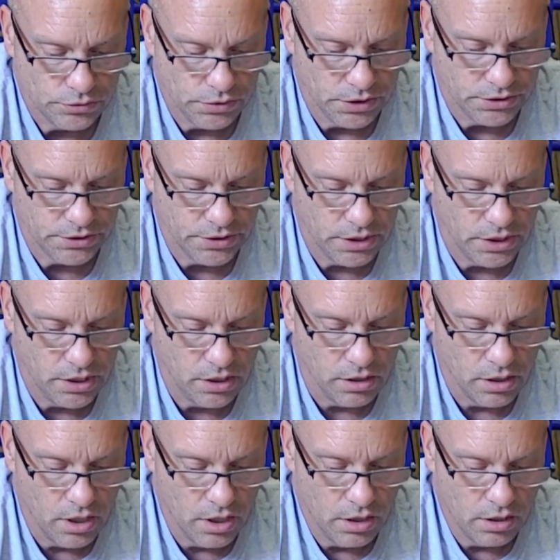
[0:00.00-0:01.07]
Let's see here.
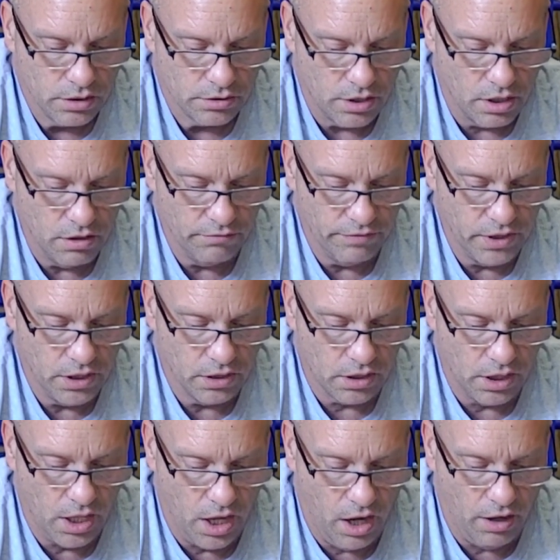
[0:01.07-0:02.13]
Turn the
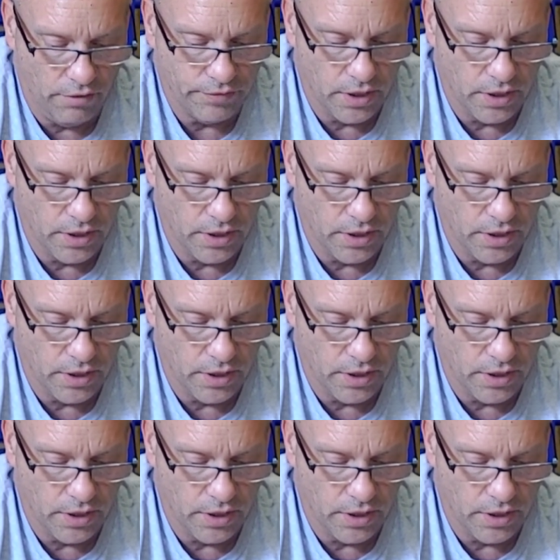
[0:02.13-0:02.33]
vehicle off